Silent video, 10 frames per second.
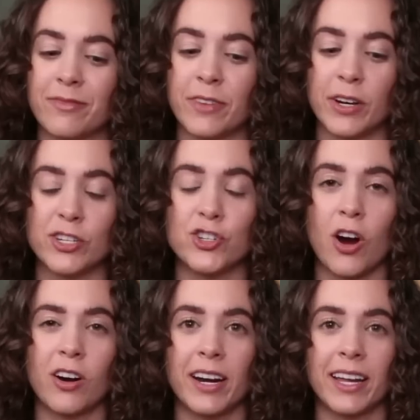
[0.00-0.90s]
Very
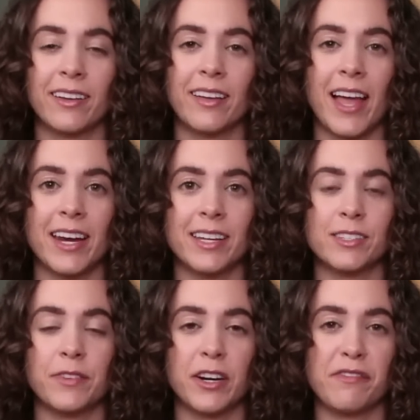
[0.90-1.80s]
jarring
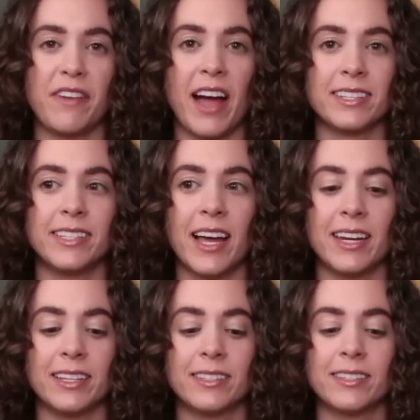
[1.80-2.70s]
edits, very fast
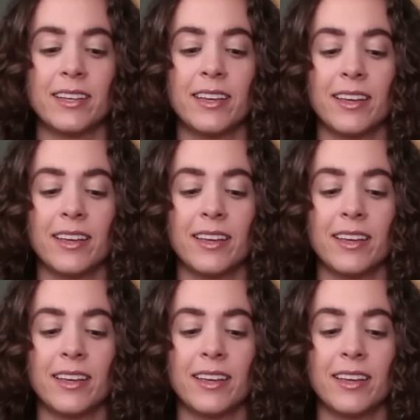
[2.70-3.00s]
edits,